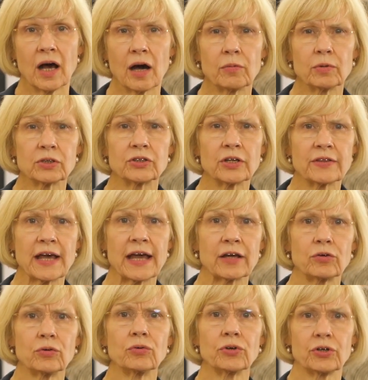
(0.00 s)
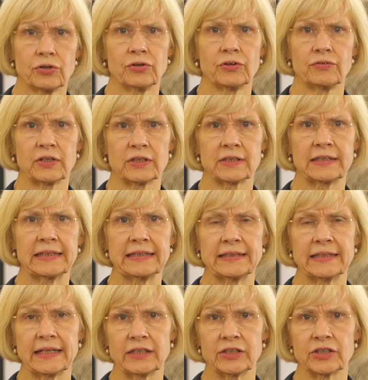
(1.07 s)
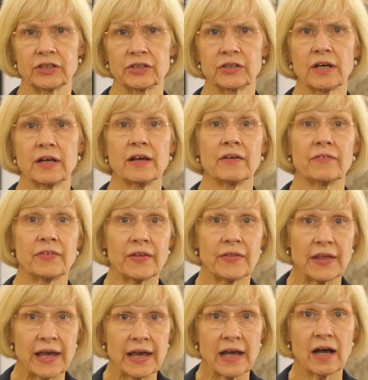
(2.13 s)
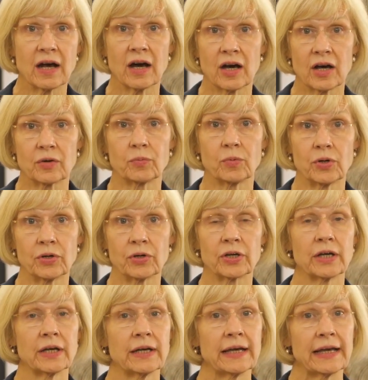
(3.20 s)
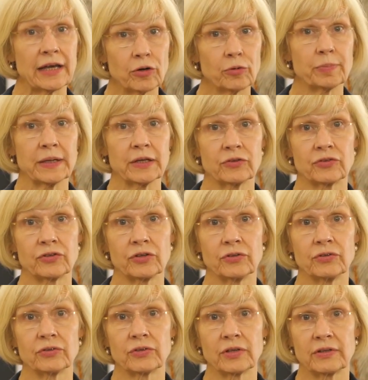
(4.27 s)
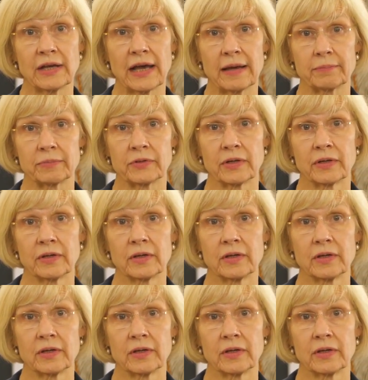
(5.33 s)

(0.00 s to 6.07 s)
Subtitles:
I want to thank all university teachers for their hard work helping students adapt.